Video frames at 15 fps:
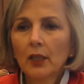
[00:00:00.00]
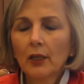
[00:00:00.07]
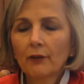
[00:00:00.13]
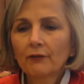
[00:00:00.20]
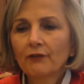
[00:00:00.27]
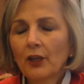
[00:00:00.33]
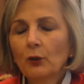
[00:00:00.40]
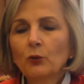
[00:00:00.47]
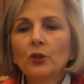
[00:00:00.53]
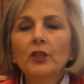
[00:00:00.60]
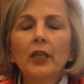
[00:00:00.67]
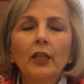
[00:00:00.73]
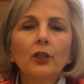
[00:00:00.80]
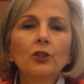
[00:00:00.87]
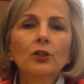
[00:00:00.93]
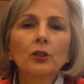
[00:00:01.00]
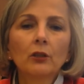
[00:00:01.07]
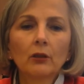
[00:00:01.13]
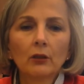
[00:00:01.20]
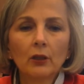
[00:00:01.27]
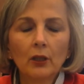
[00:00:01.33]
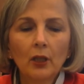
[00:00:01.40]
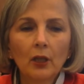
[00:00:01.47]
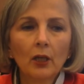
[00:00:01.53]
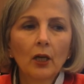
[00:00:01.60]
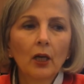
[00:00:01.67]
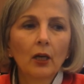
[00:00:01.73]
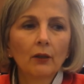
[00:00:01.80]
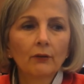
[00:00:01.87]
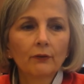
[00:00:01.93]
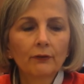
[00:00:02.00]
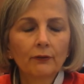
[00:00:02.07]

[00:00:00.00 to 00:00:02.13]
a foundation of,